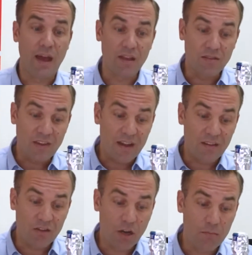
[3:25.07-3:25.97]
And then
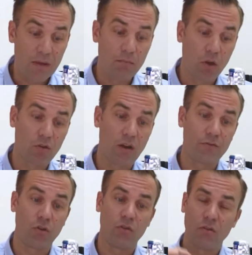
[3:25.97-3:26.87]
it's going to be bottled
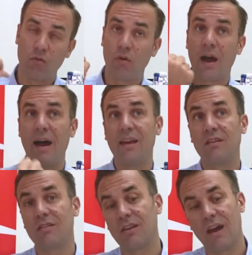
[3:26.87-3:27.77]
after.
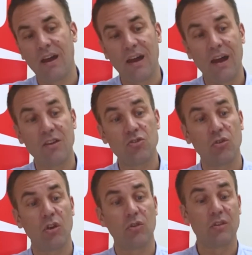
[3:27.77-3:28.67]
High
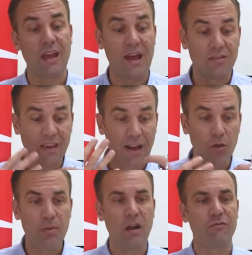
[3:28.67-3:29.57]
sugar content, a
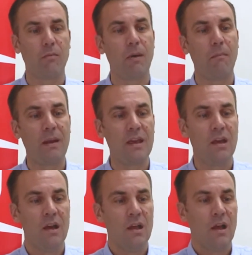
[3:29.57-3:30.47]
little bit of the
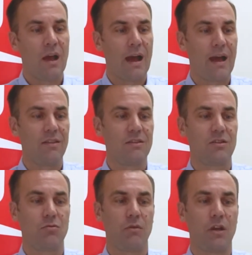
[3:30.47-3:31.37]
bubbly, and
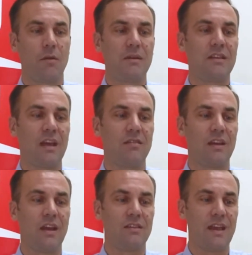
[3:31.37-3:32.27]
we're going to be
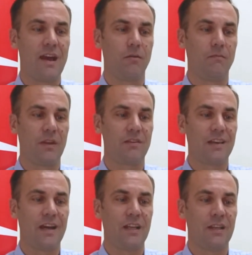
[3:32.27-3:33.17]
tasting it now.
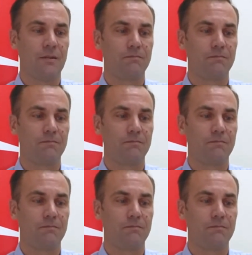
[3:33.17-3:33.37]
Excited.